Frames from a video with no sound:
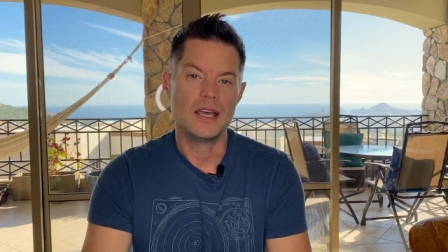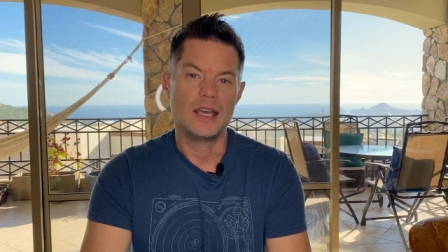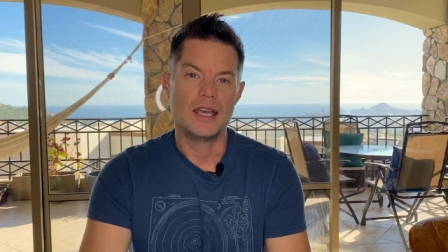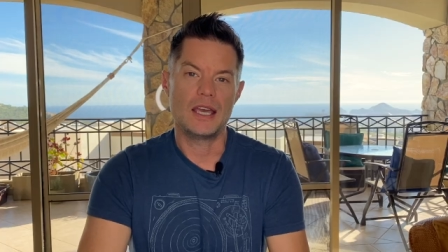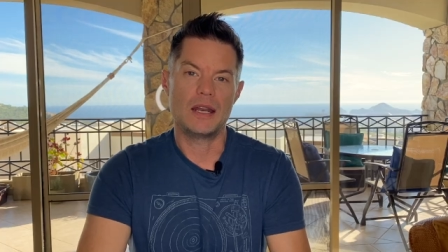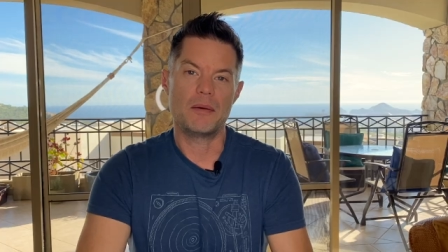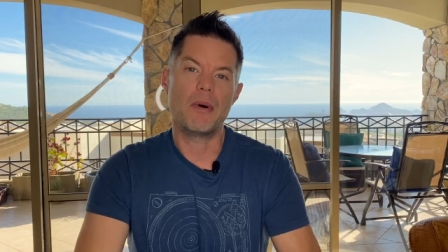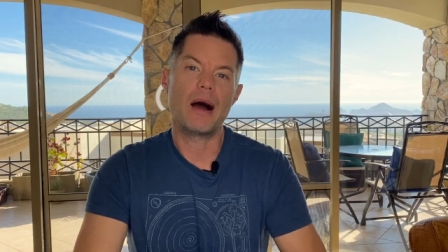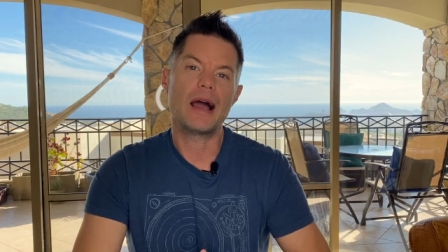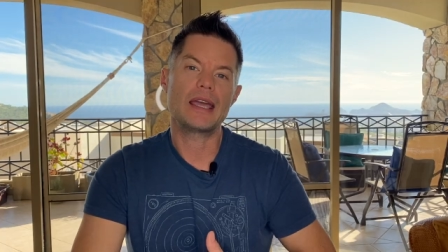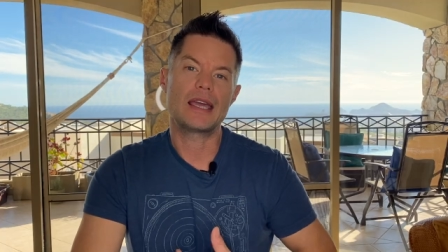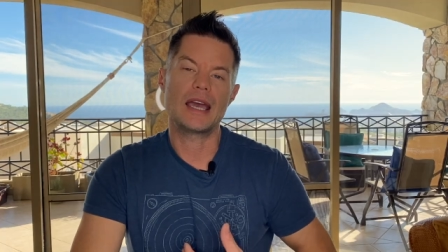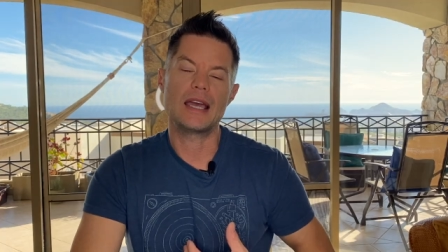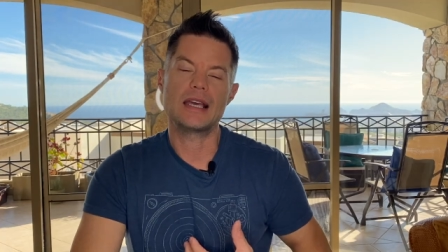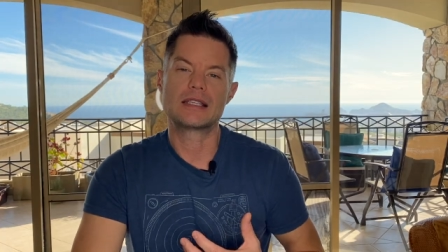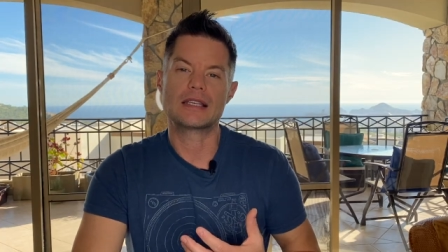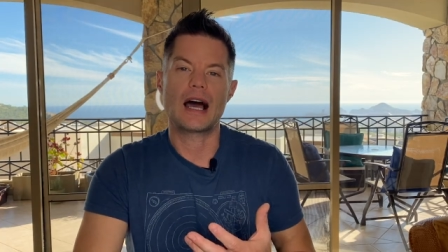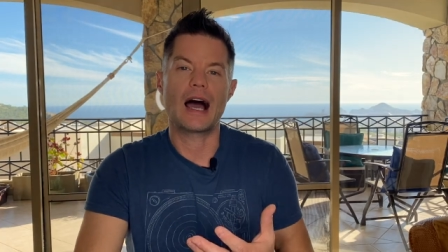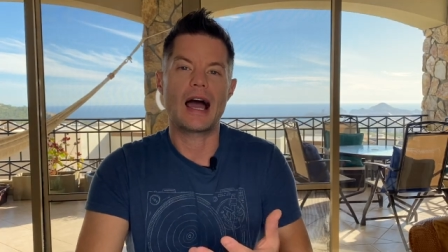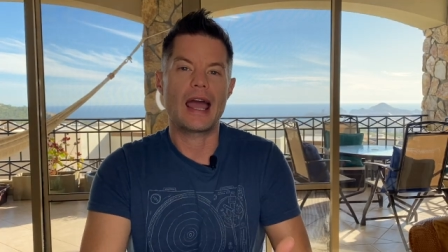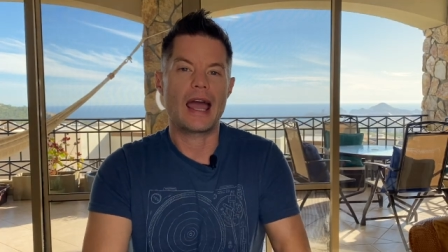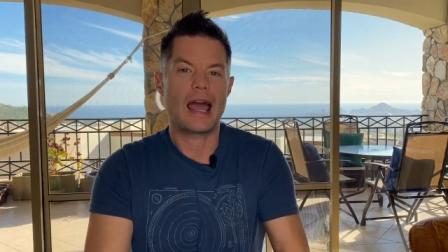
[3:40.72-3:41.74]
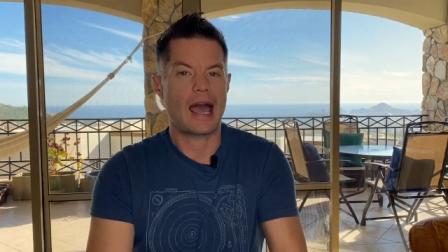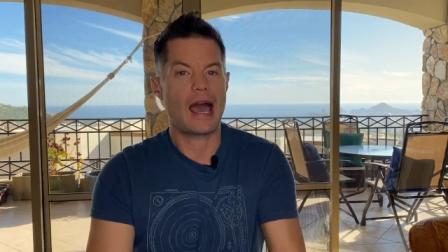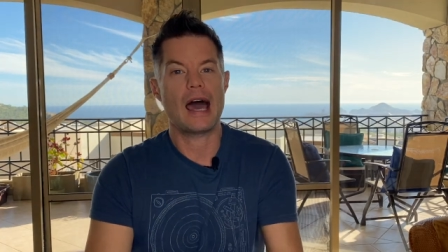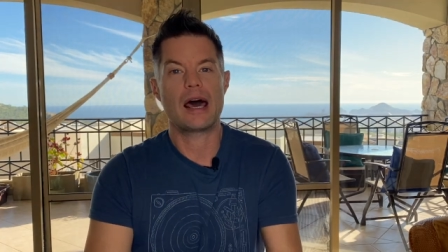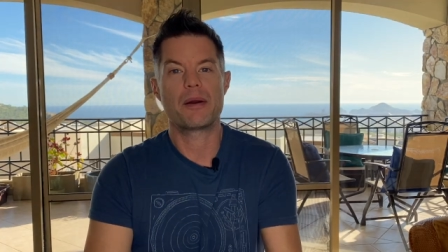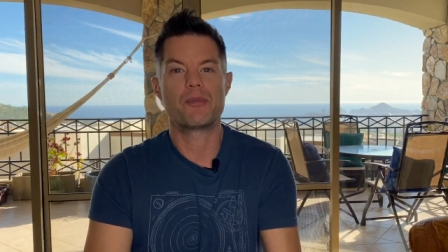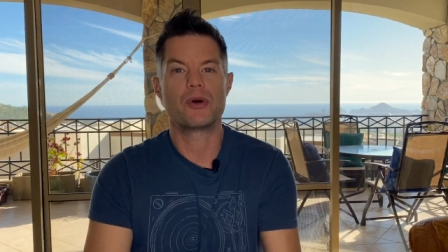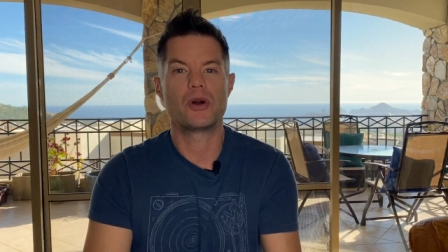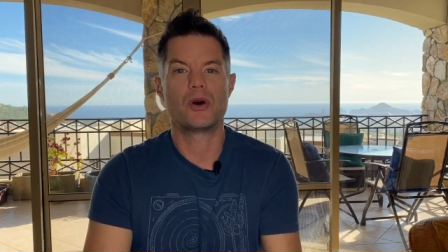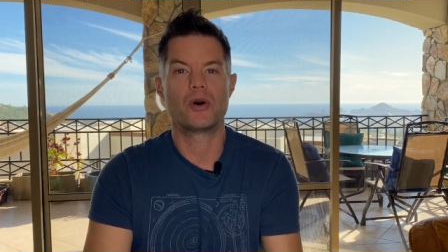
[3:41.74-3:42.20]
In my case, I
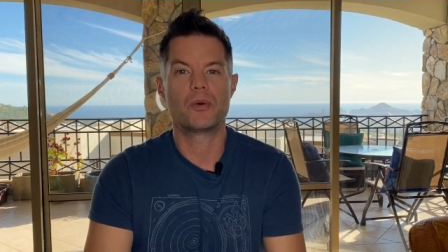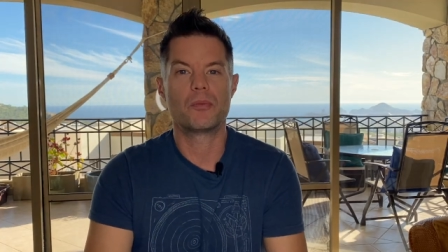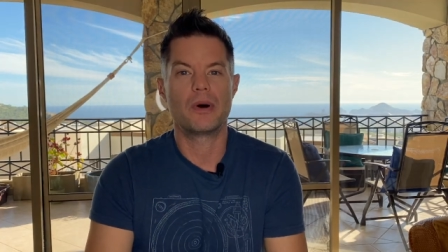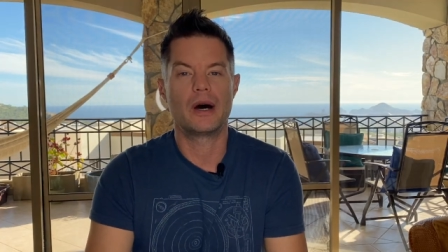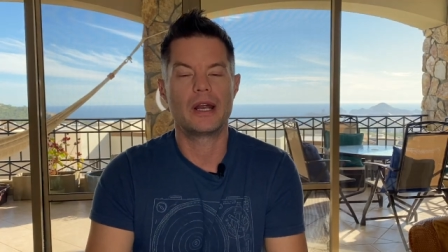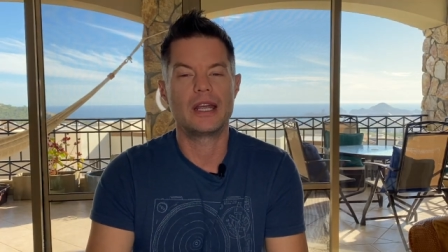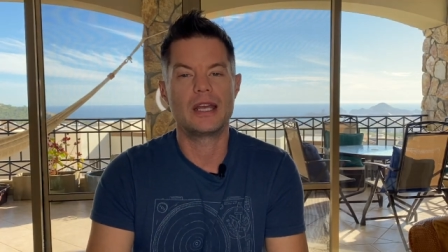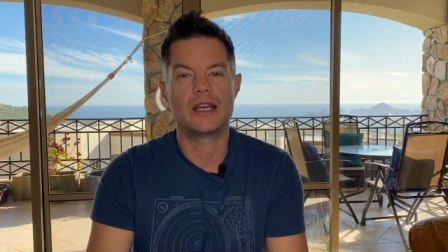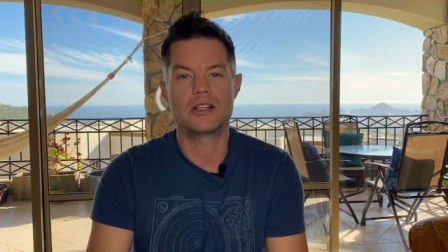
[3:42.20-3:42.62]
had my own money,